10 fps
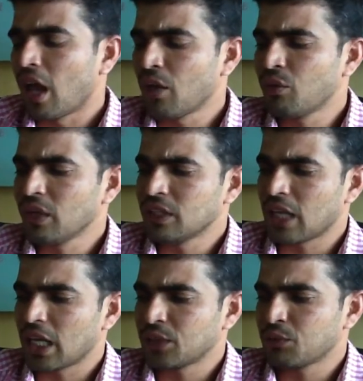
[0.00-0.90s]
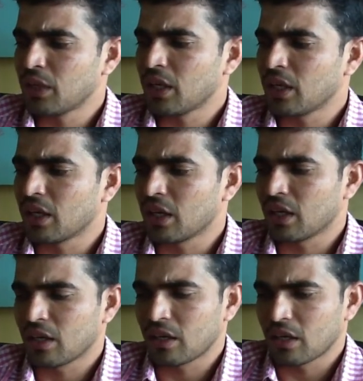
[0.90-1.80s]
I feel, say, as
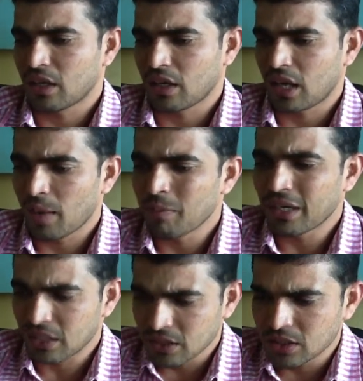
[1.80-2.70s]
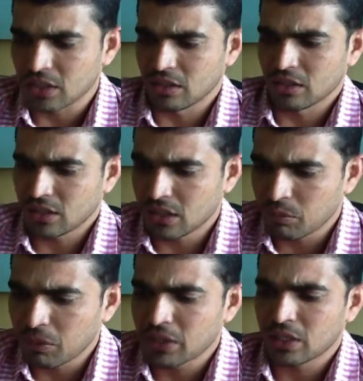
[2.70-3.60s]
far I'm concerned, see,
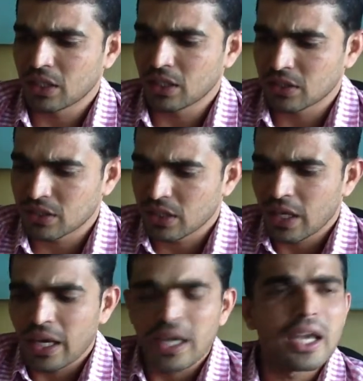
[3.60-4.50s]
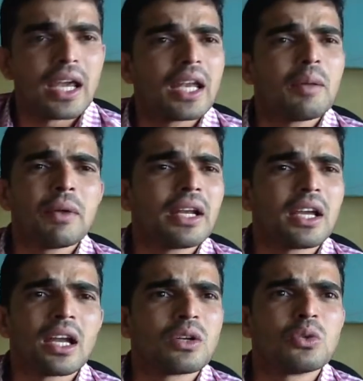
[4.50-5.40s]
basically anybody
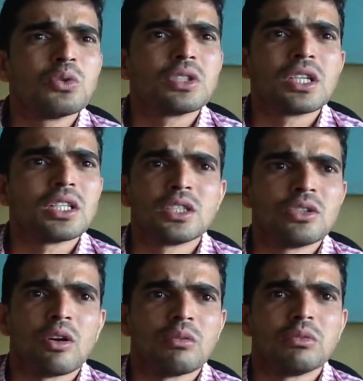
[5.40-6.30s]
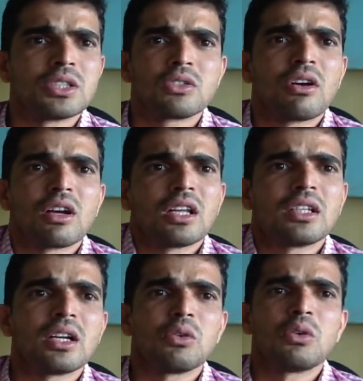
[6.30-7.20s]
can do sales job. It's not like
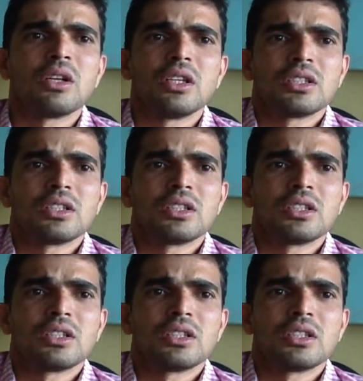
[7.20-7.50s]
that only